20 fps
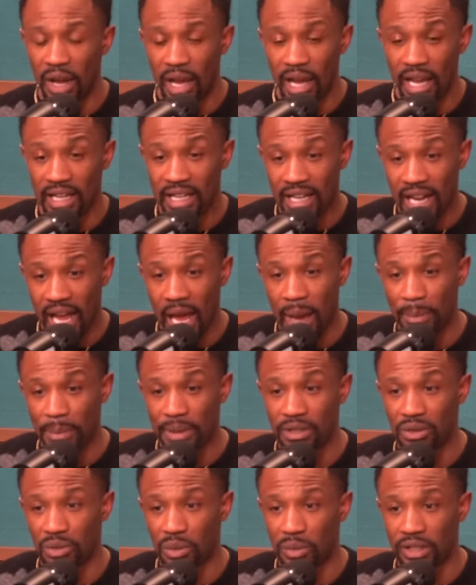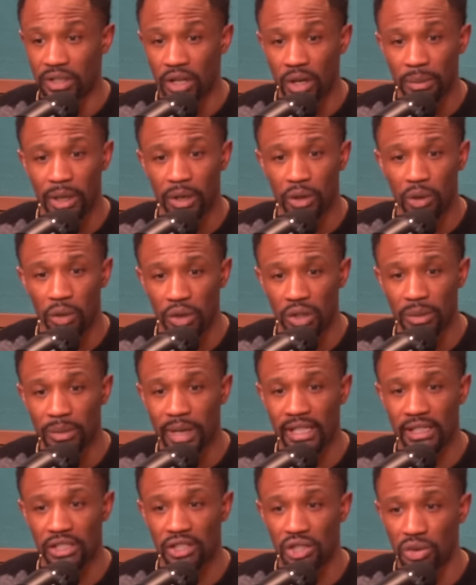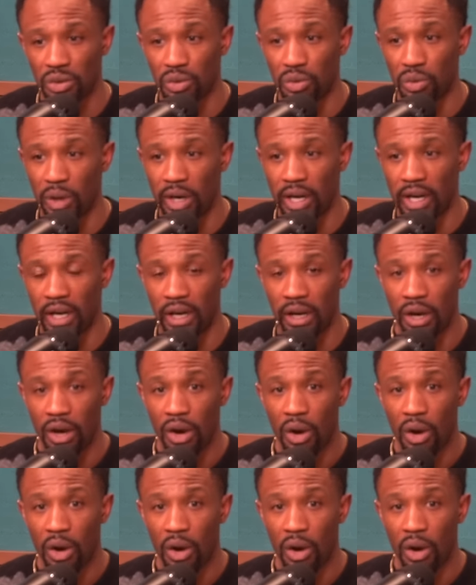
and it happens when we talk about quarterbacks too, where